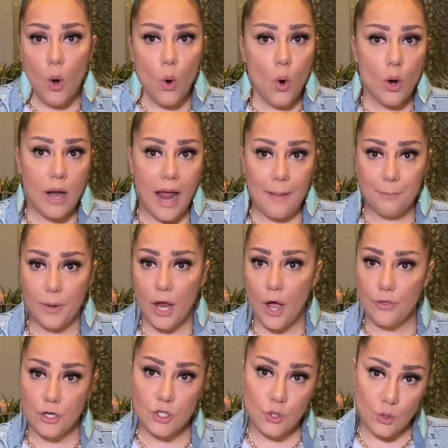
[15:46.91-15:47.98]
or at my
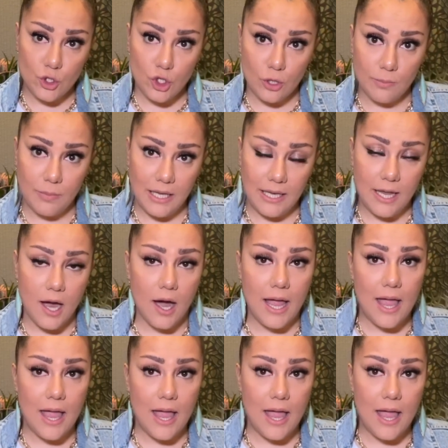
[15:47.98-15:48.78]
other social media.